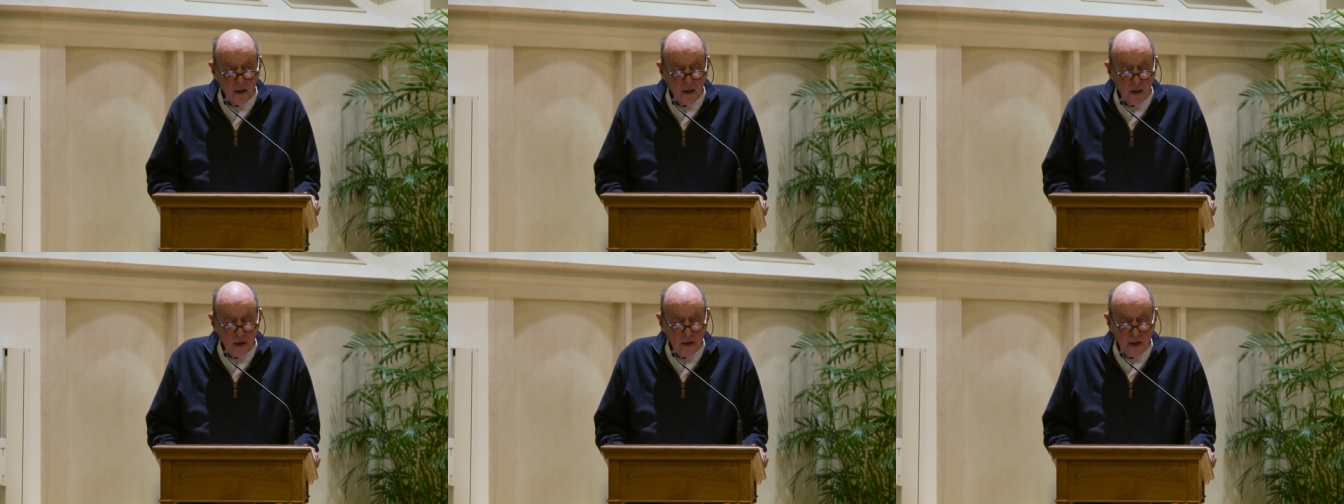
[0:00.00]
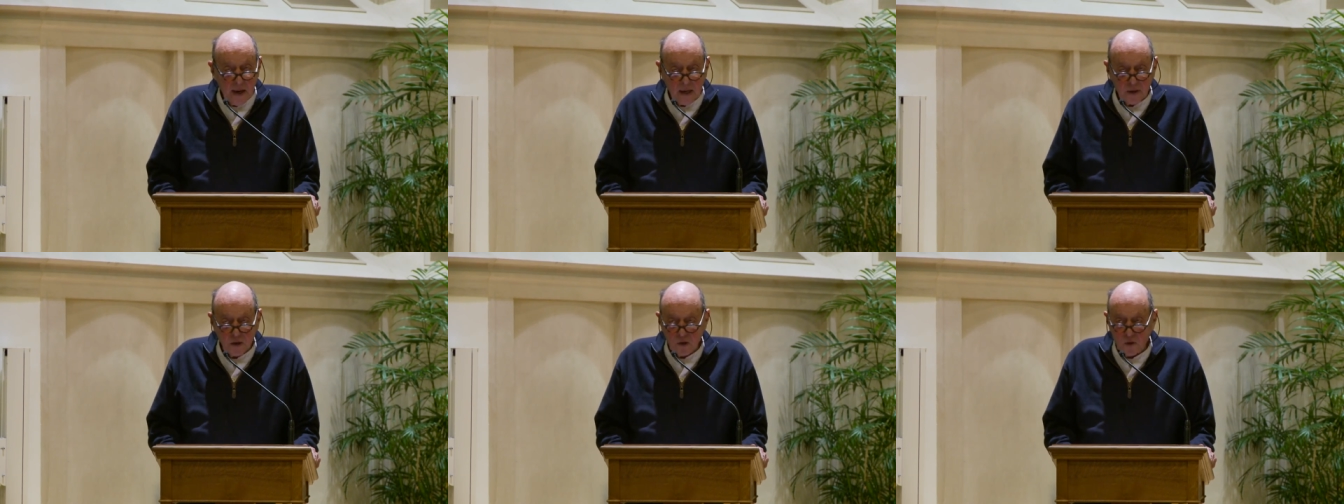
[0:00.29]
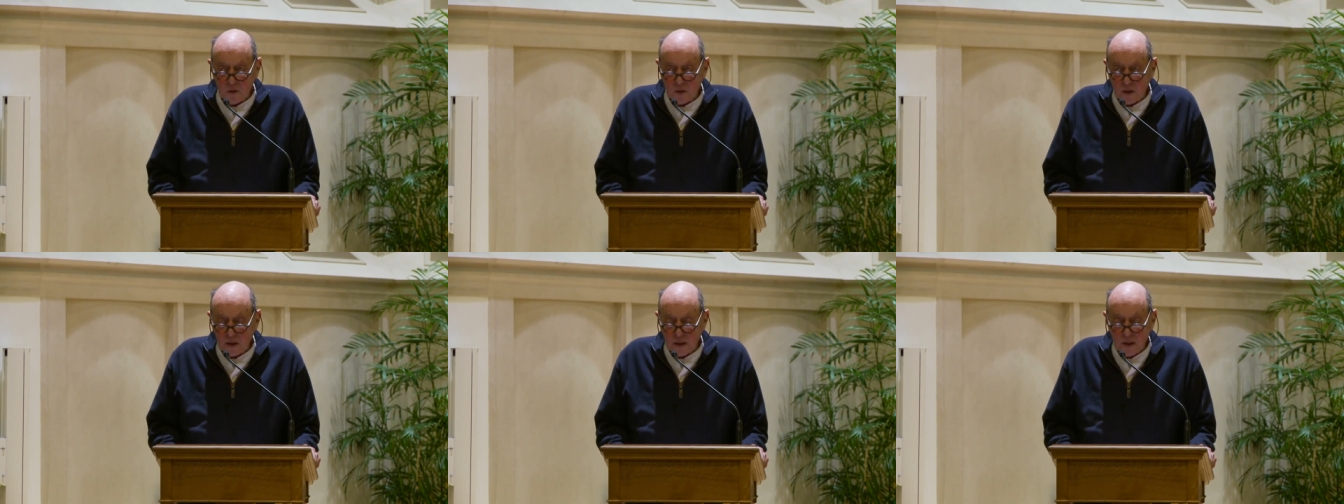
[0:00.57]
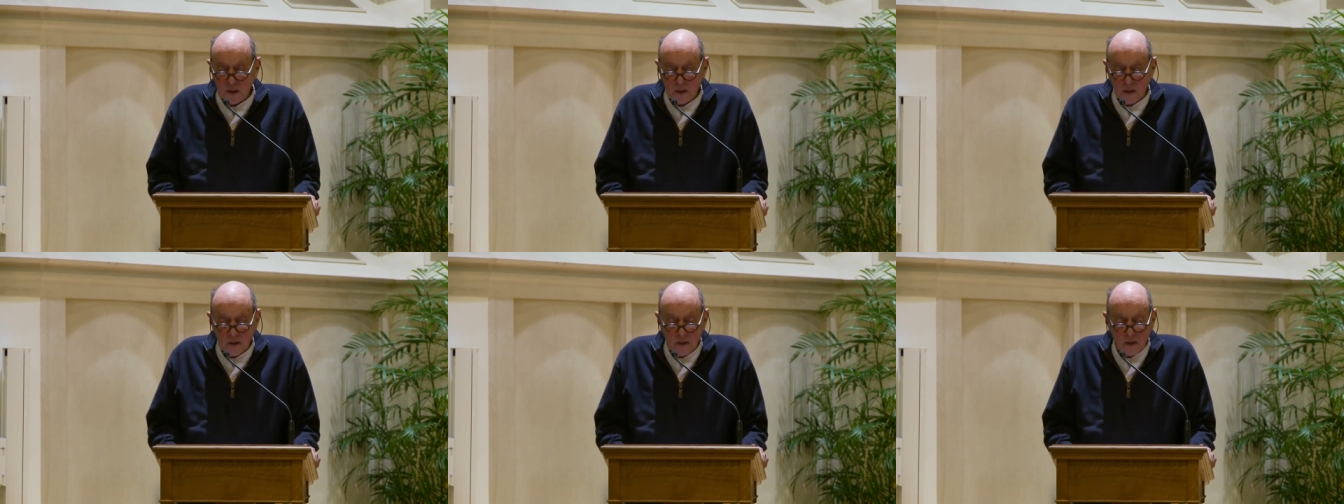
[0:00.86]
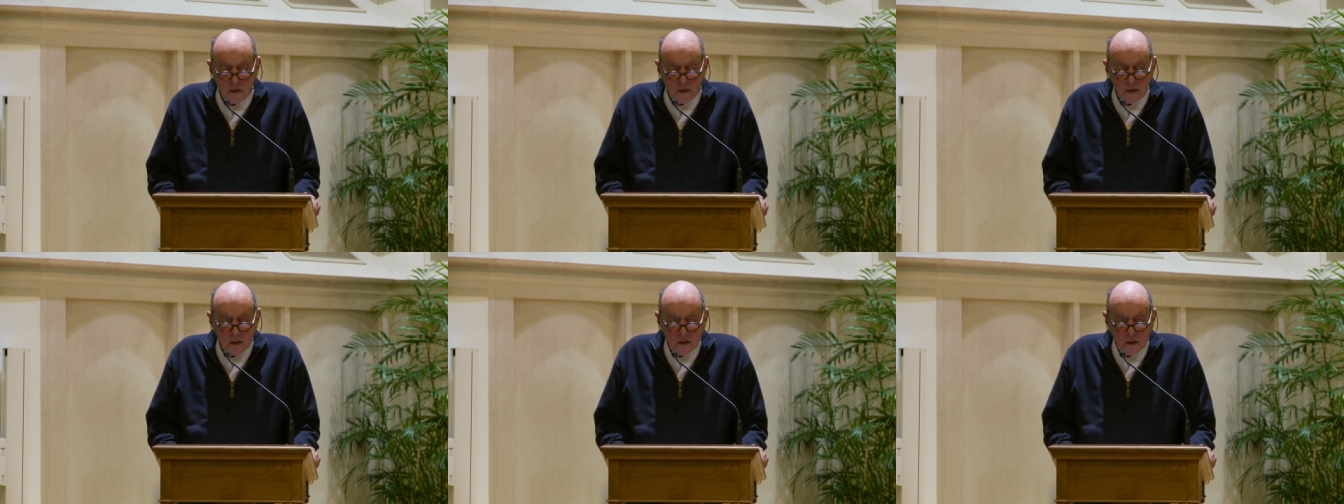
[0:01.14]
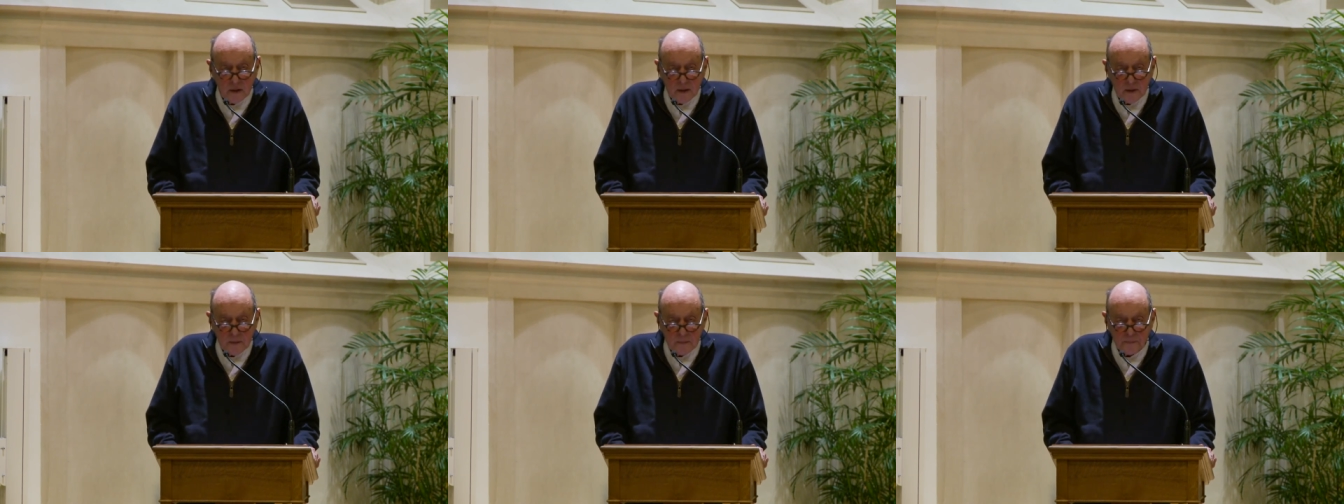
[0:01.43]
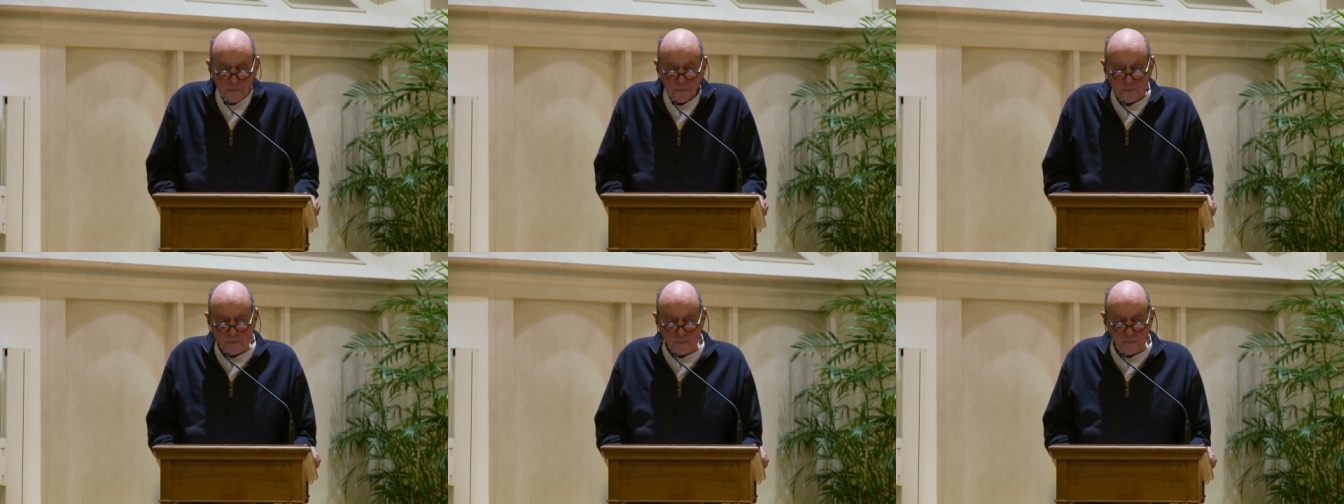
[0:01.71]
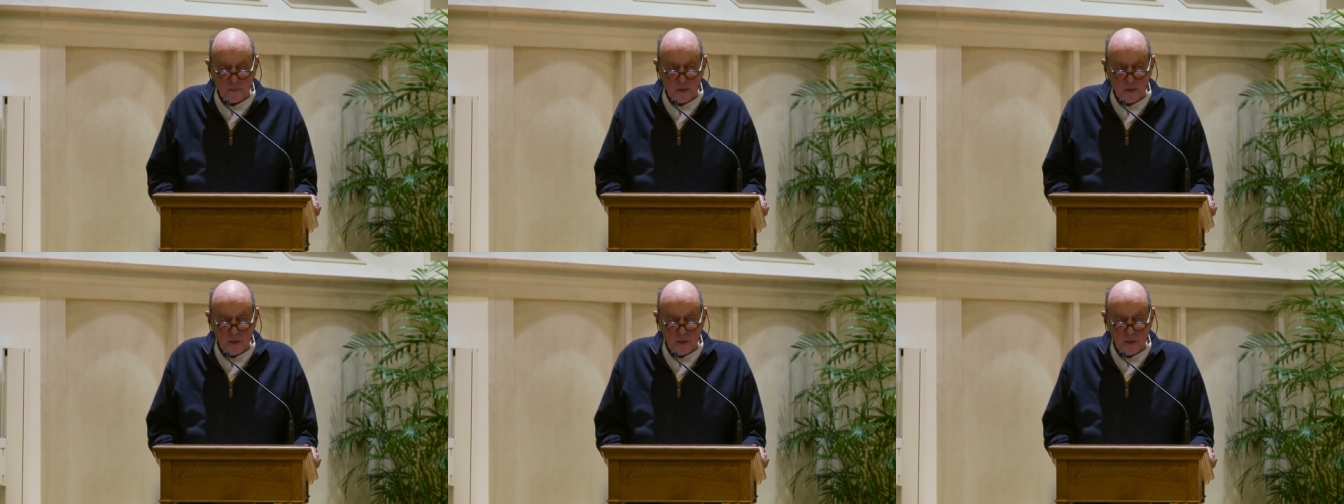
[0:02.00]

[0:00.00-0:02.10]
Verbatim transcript: a naturally um,